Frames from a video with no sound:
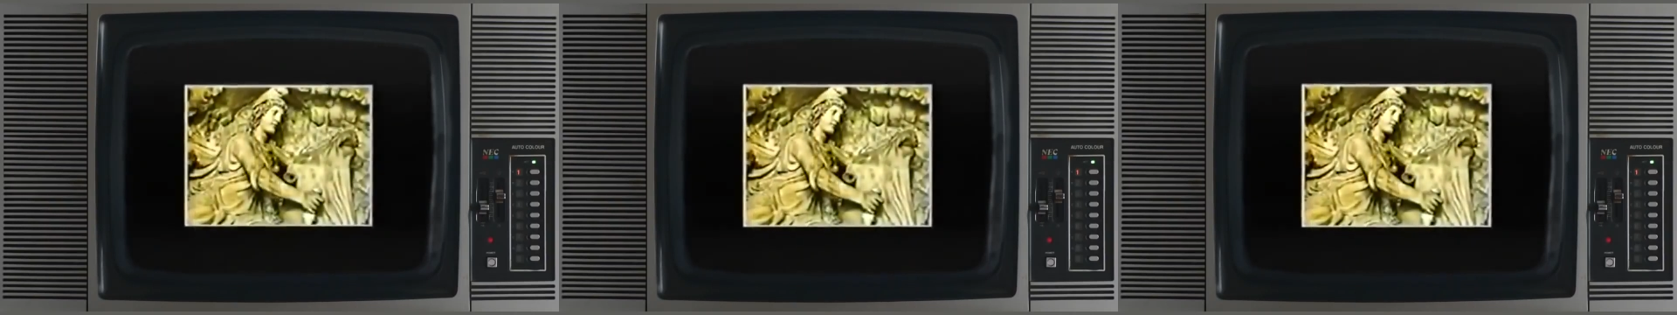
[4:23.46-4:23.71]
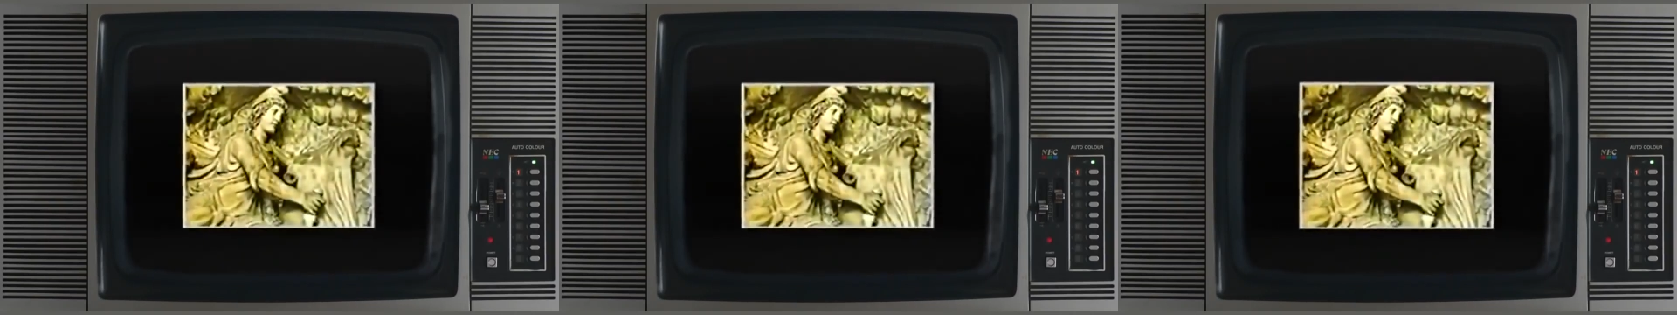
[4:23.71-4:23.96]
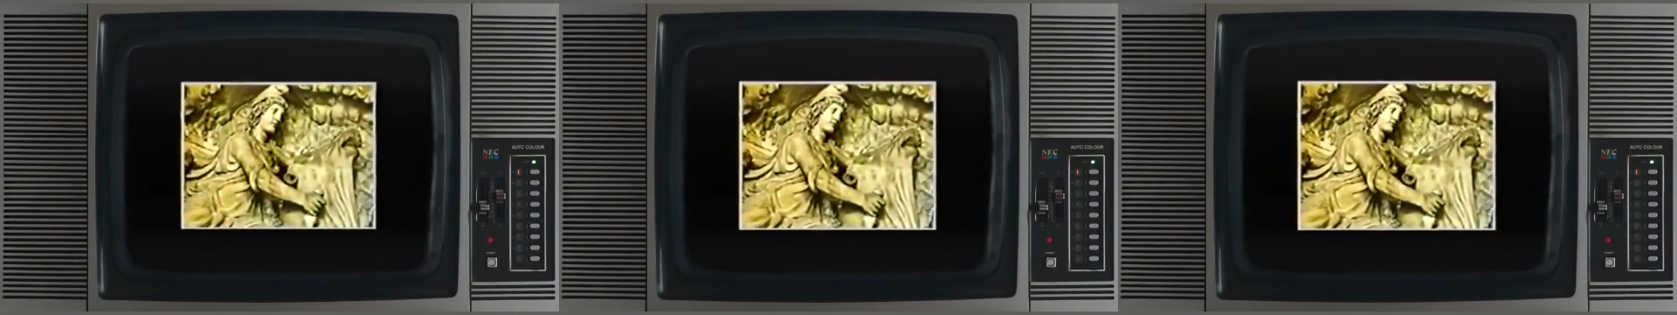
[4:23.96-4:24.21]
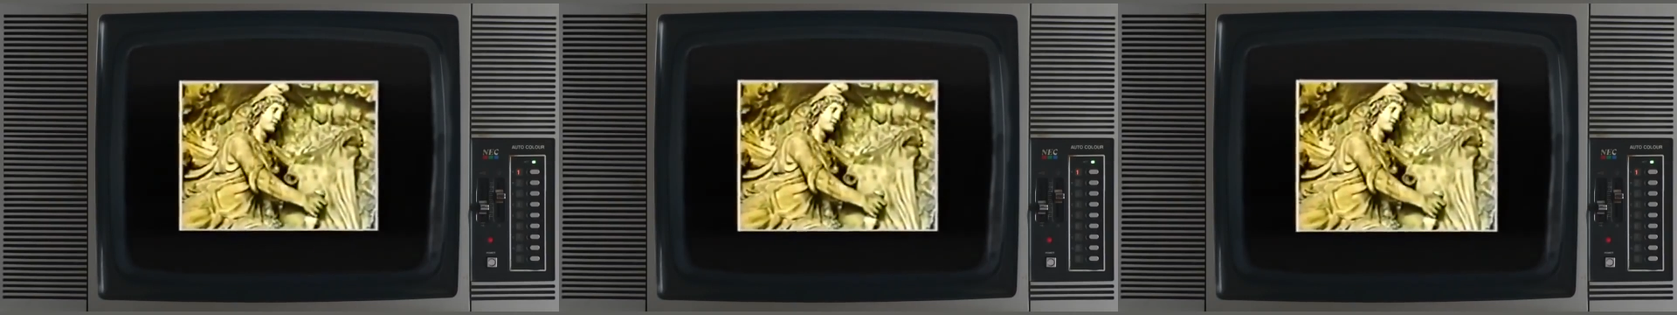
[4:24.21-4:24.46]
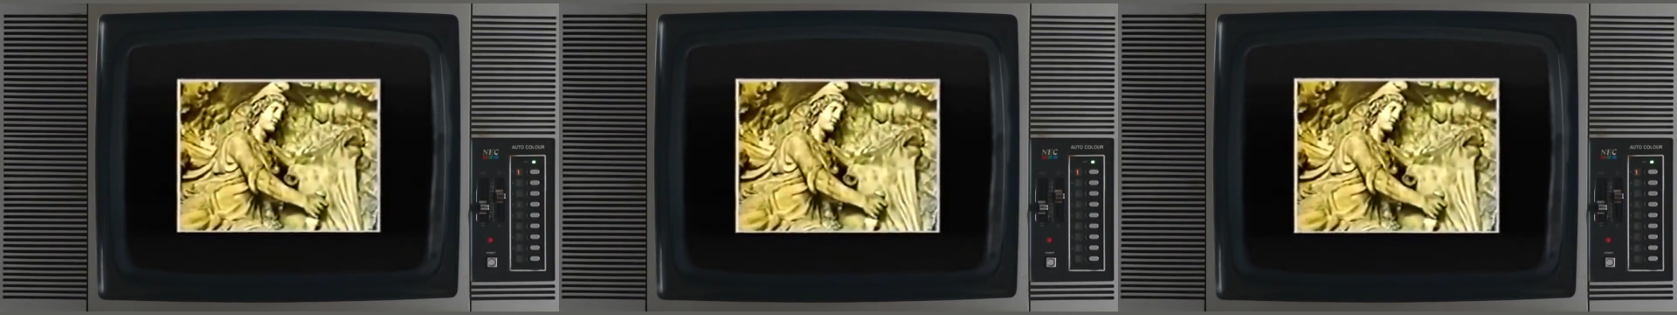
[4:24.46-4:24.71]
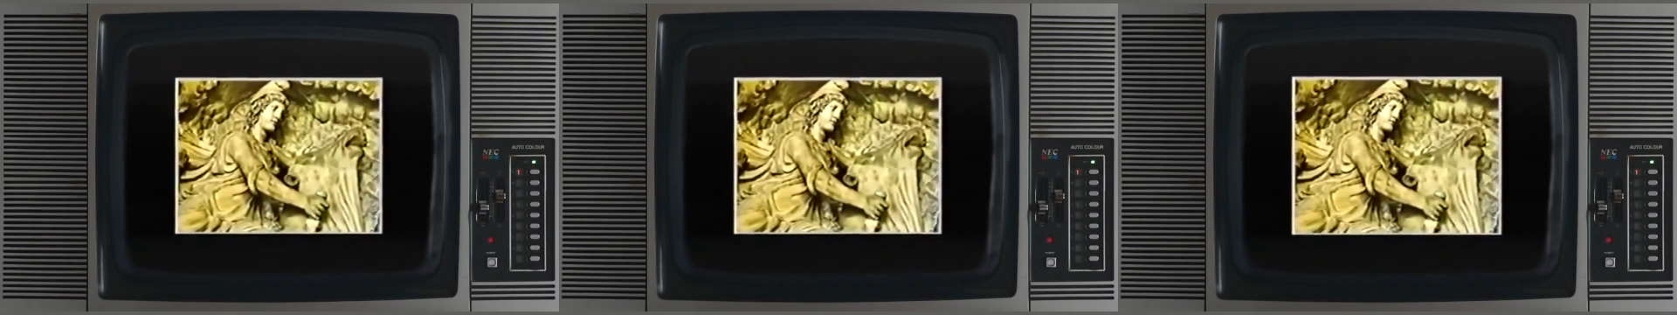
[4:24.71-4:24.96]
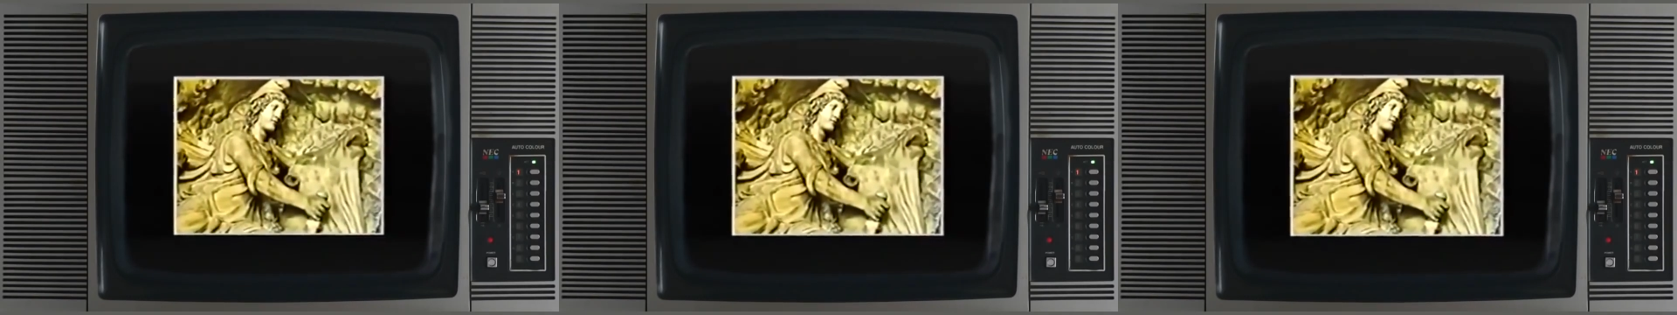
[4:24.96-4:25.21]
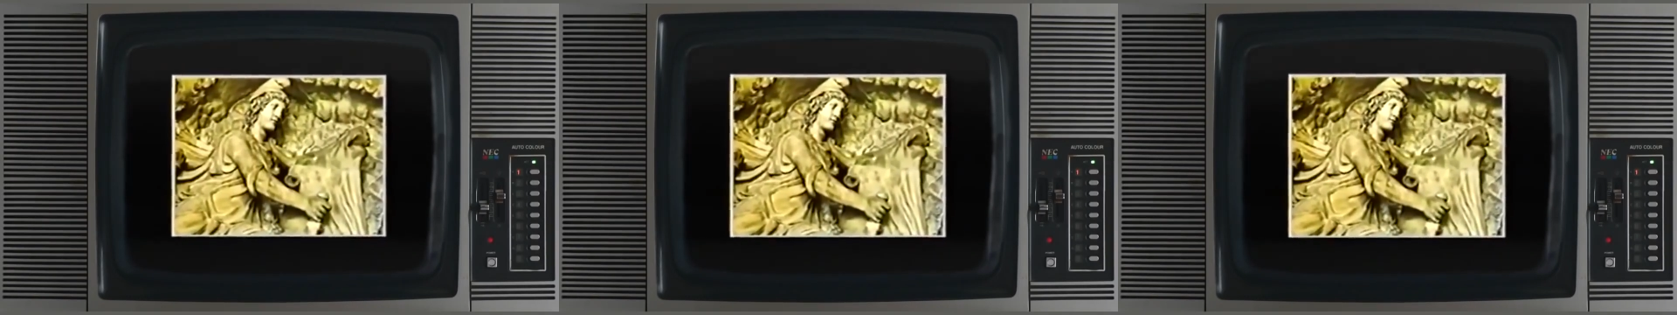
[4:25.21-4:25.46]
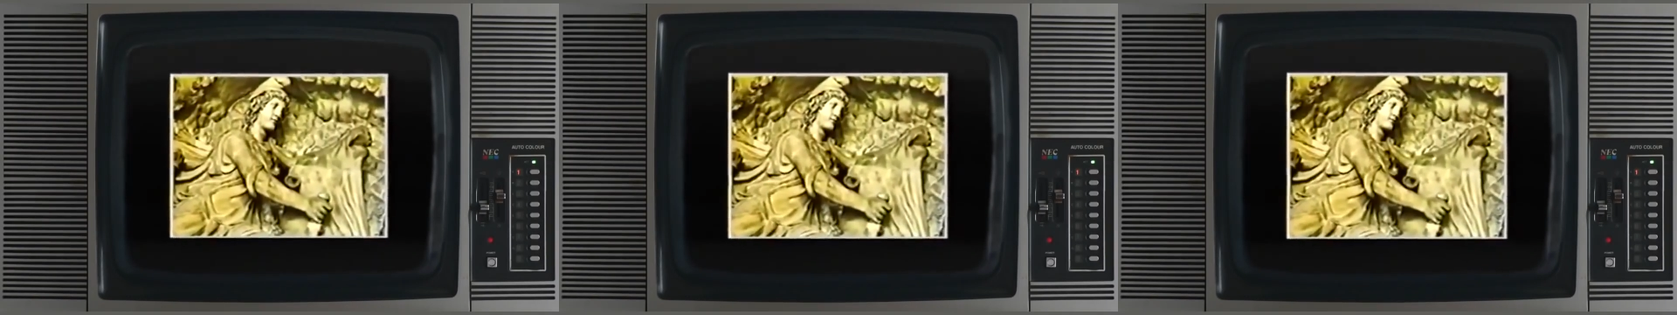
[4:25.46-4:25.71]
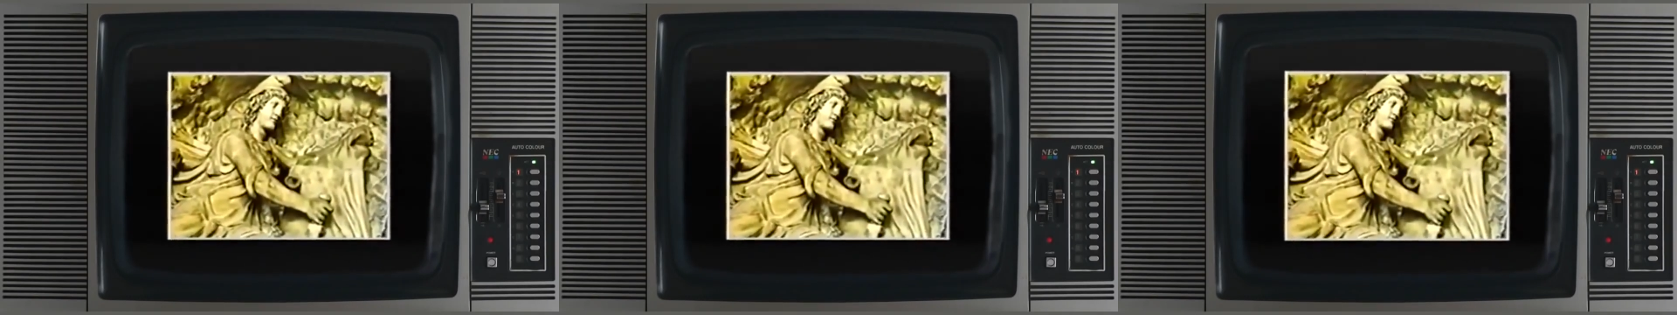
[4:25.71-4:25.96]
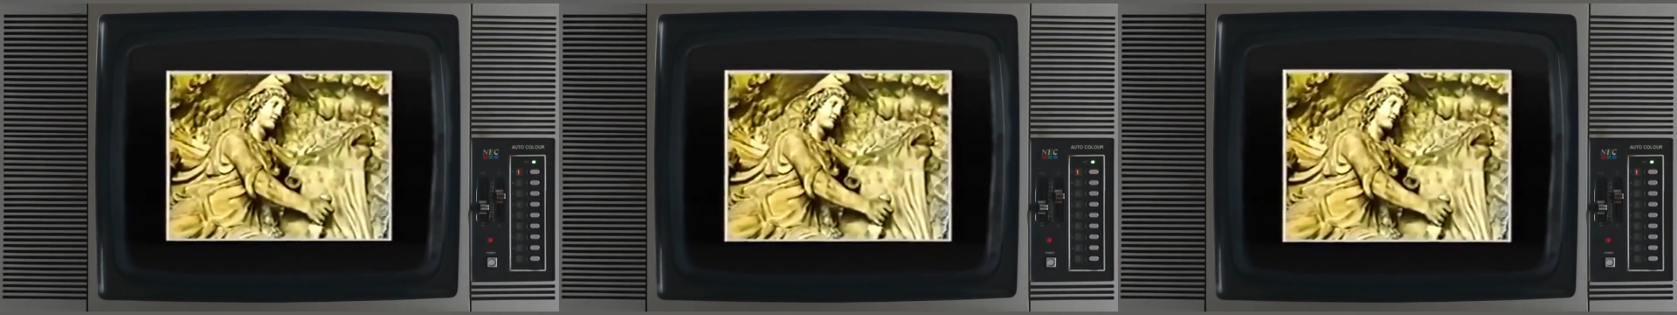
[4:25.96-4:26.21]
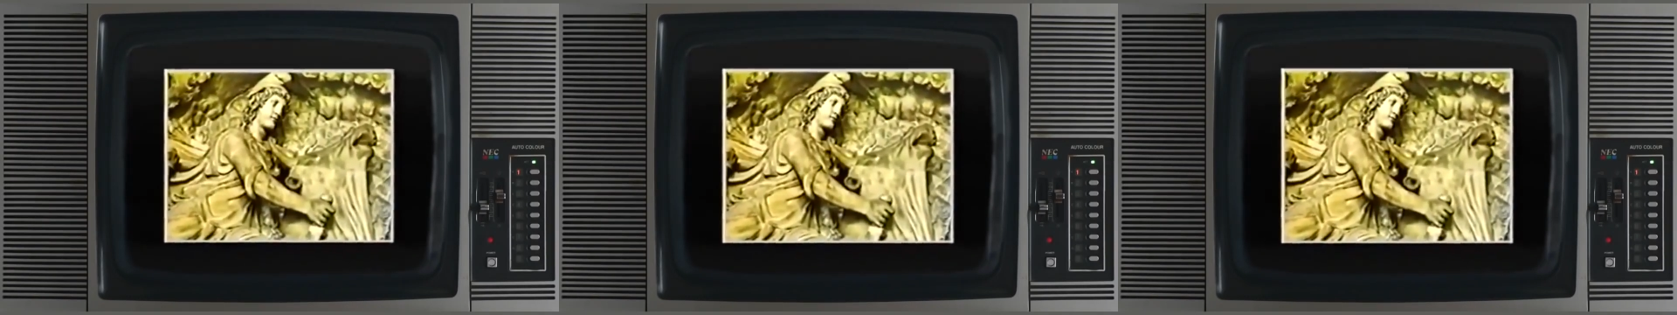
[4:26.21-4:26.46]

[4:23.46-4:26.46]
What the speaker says: No face is visible, so there are no lips to read.